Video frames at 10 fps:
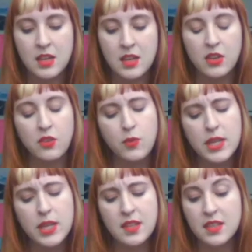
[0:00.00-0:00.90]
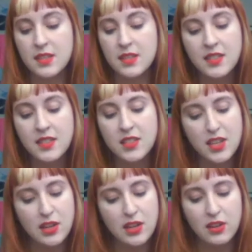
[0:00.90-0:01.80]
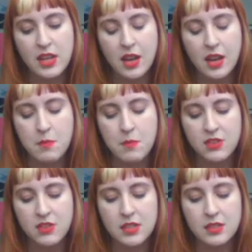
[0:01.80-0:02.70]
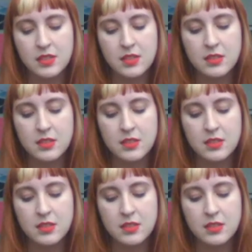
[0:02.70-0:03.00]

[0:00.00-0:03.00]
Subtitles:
Your voice is huskier than I imagined.